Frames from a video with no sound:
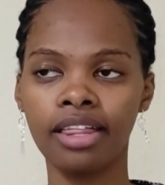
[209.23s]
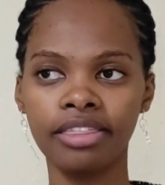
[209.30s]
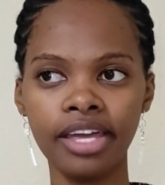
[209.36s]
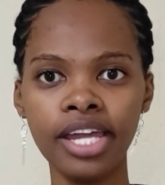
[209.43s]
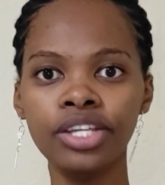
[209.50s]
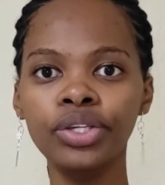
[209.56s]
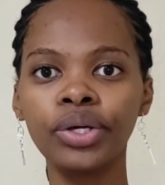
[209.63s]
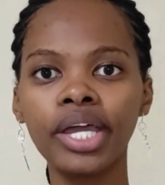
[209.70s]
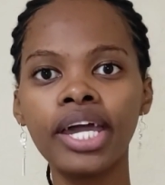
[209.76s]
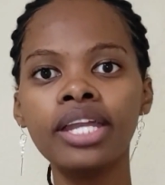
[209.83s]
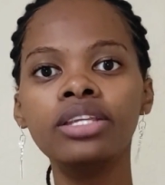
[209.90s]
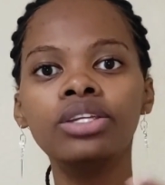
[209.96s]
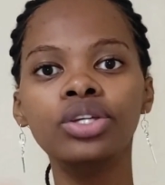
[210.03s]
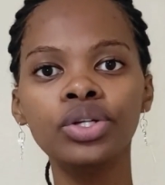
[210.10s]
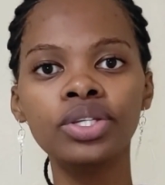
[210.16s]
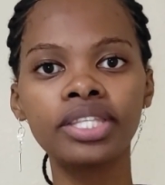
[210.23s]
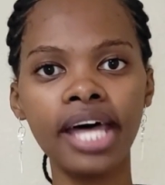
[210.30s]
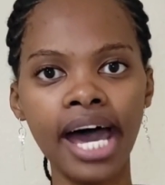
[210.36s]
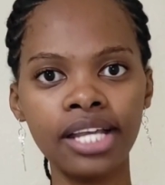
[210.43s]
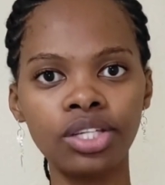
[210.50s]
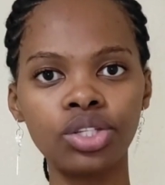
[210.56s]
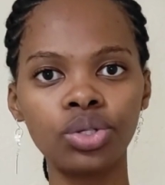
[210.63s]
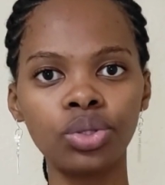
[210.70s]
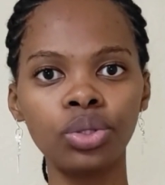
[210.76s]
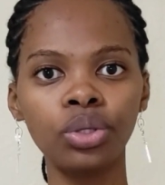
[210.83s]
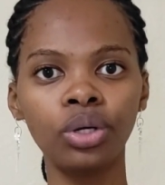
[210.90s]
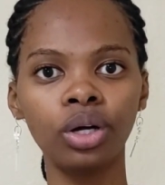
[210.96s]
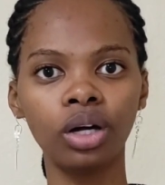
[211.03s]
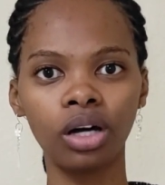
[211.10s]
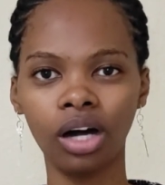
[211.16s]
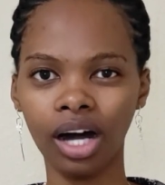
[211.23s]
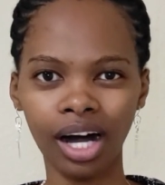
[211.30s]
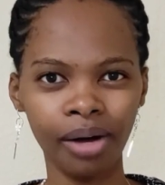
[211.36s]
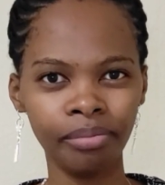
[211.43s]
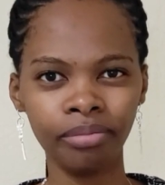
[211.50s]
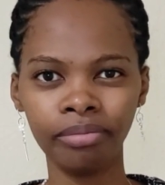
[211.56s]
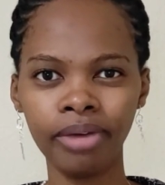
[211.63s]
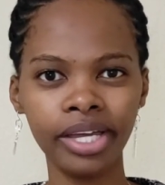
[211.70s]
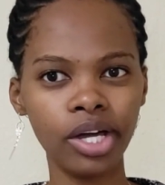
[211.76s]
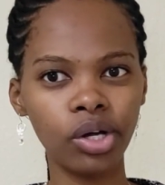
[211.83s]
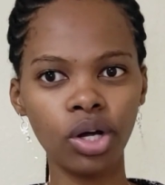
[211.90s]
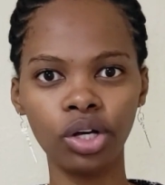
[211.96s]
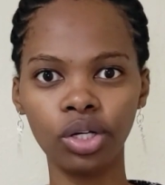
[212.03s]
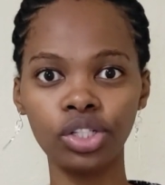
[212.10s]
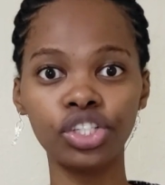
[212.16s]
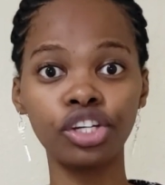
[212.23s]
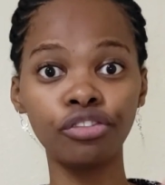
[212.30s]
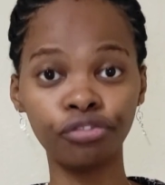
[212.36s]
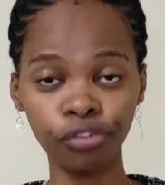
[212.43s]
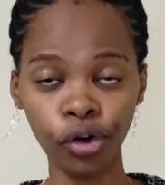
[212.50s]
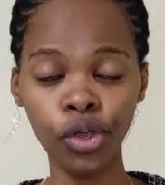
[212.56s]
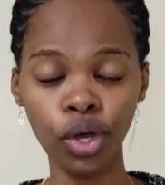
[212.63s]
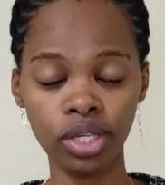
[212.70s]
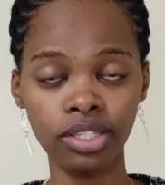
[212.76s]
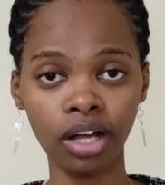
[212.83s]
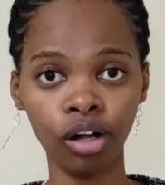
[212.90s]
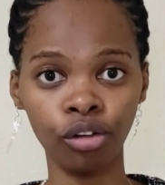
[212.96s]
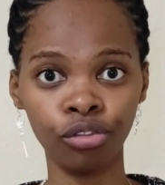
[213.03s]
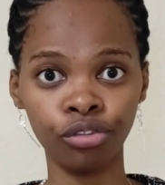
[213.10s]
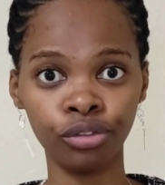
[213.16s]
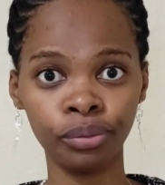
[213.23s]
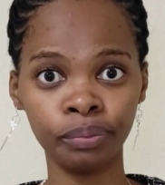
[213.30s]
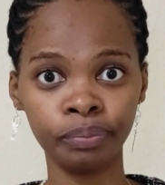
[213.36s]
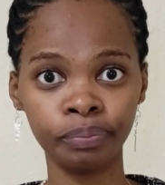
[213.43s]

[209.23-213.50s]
Then you can use that to make a conclusion for yourself.